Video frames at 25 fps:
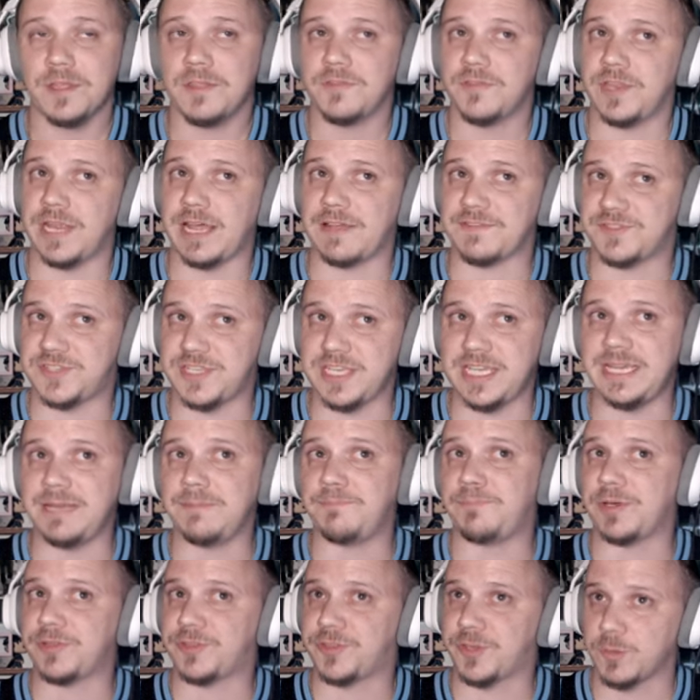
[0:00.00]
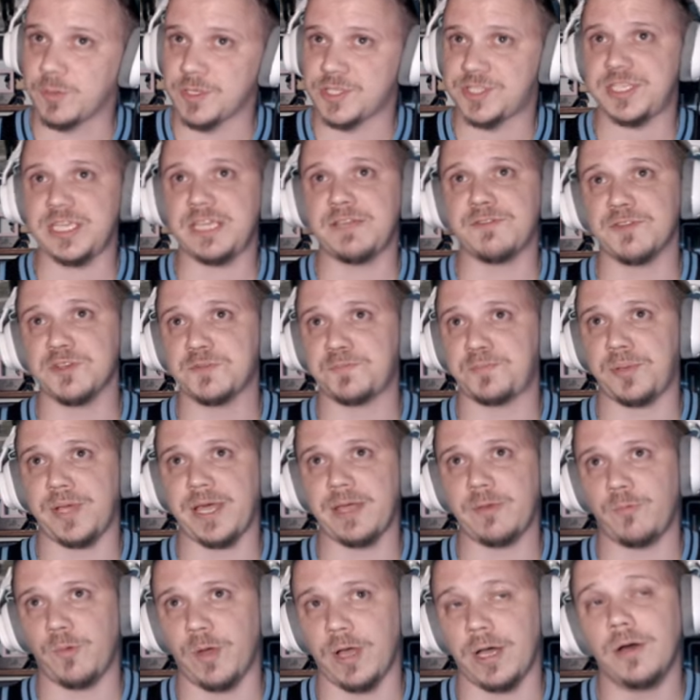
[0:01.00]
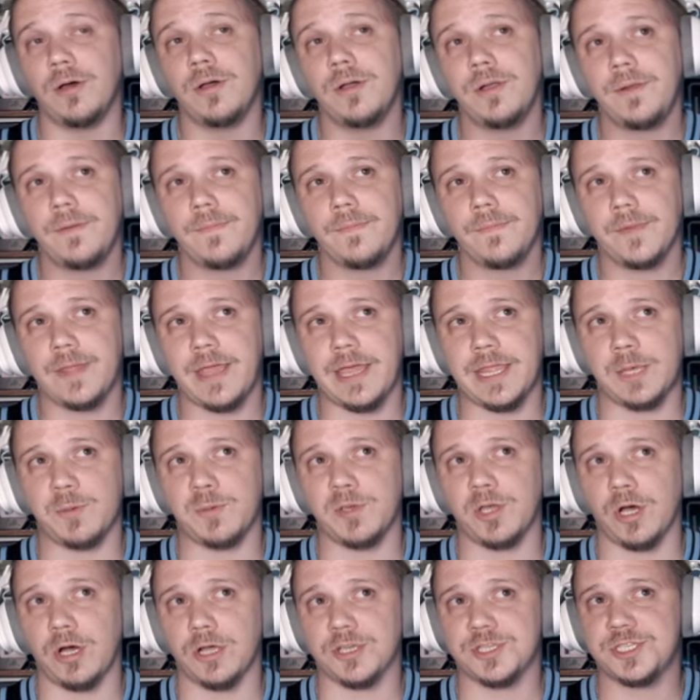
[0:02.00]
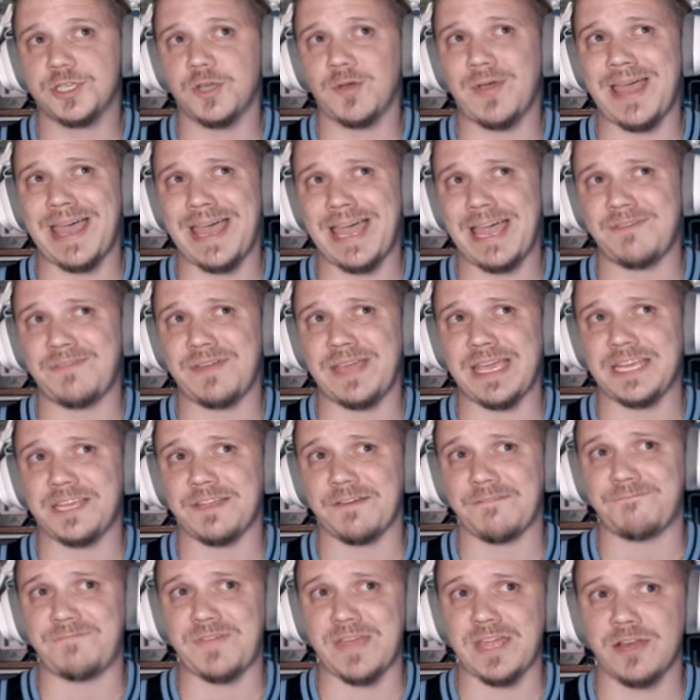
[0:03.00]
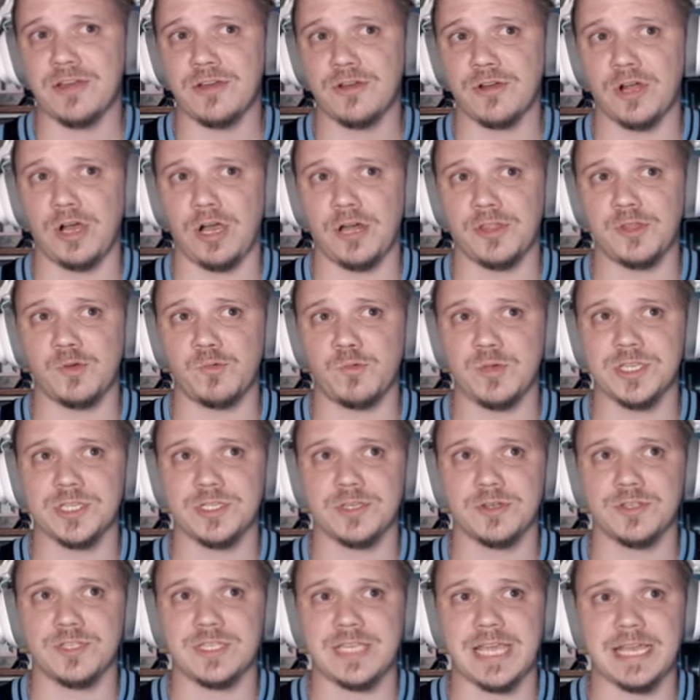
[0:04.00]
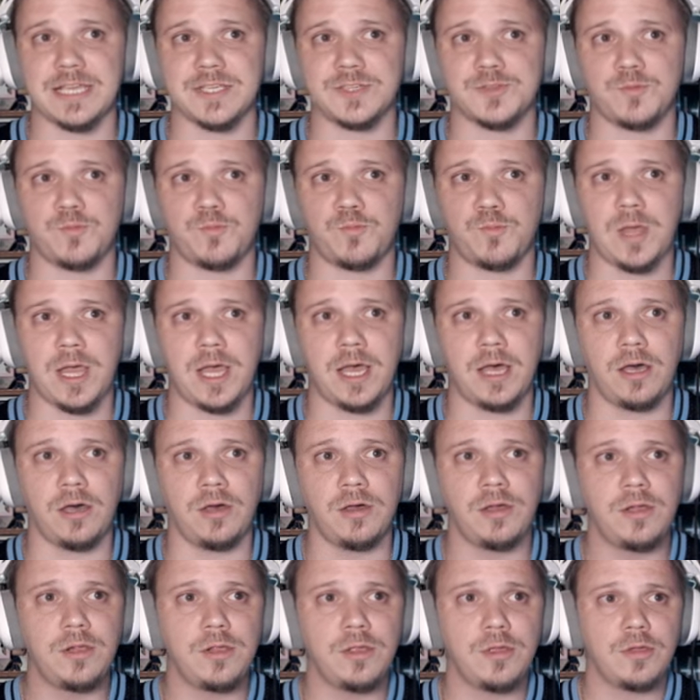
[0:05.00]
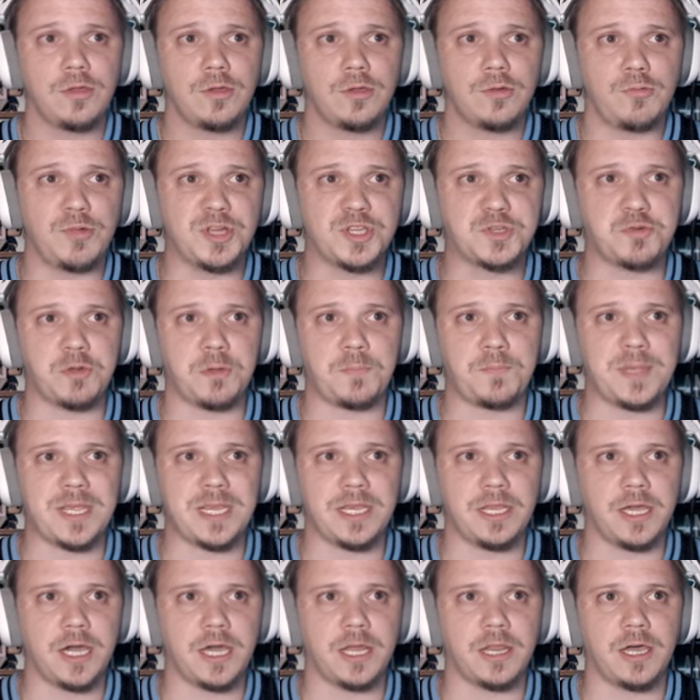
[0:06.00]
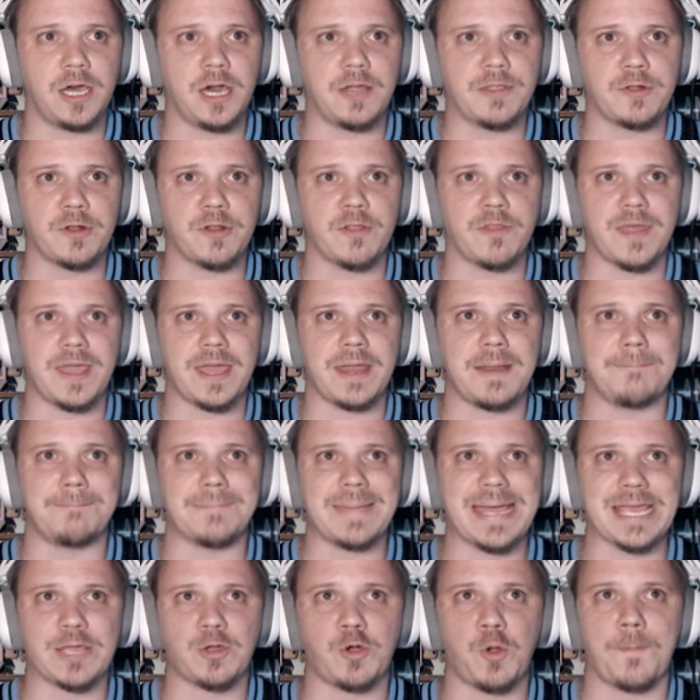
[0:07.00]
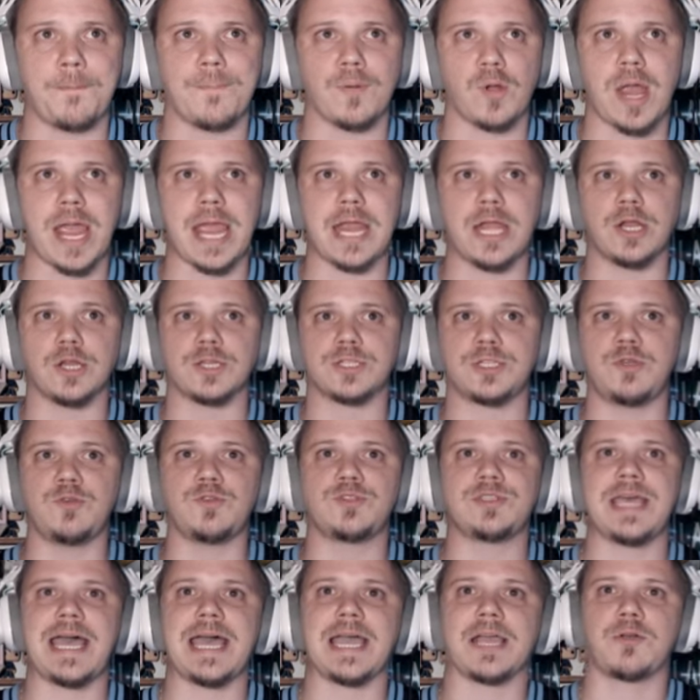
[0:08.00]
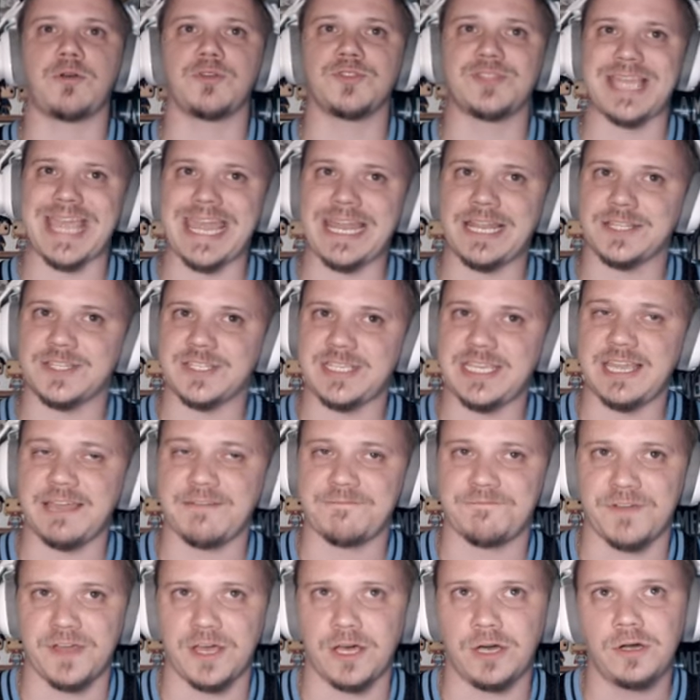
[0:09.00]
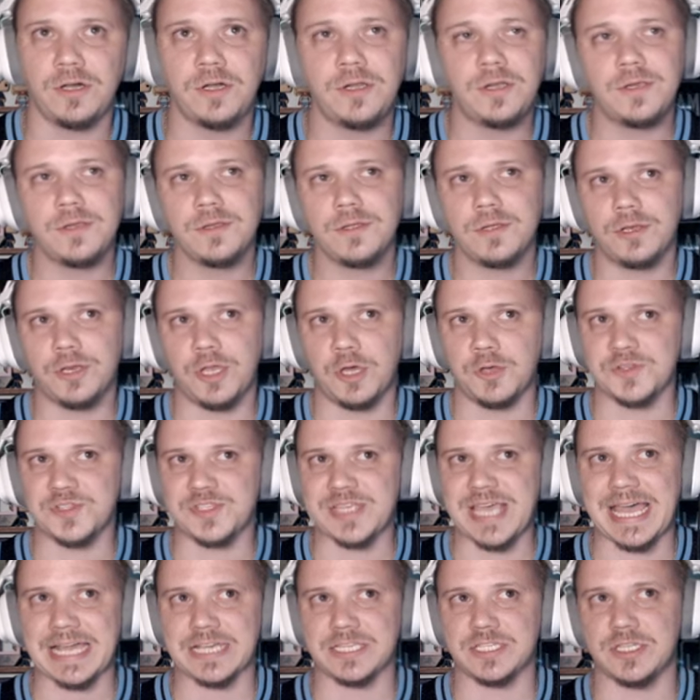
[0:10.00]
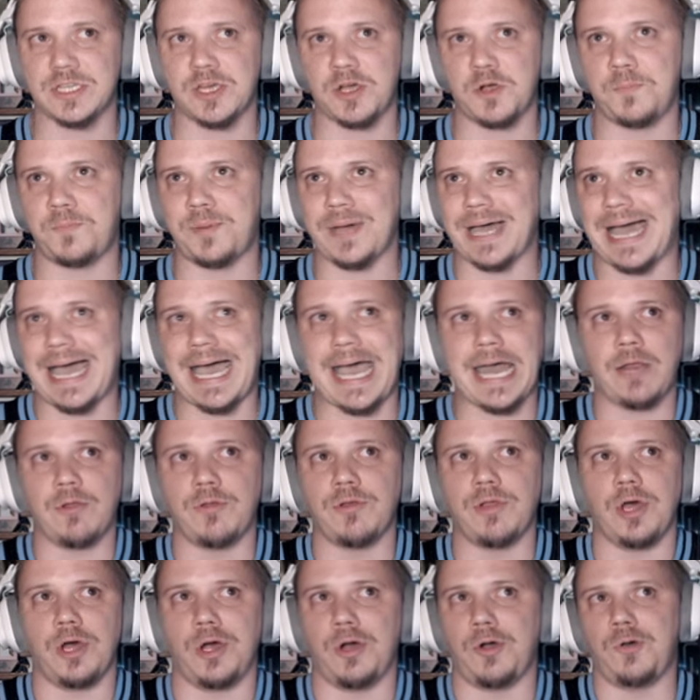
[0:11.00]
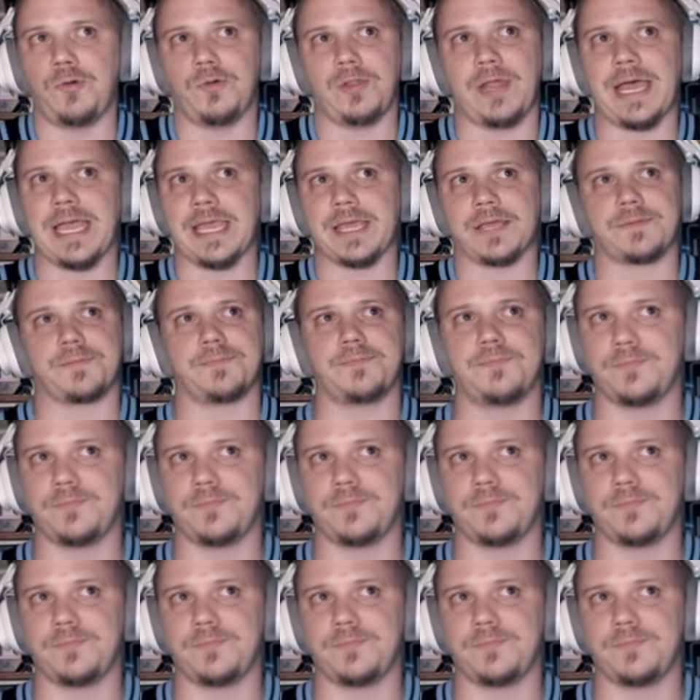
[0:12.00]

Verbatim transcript: that I've seen, but the receivers played well. And then we also have a defender on the Wizards as well, which would be none other than Michael Breiner. 2 tackles and a TFL. No sacks, though. But I don't know, I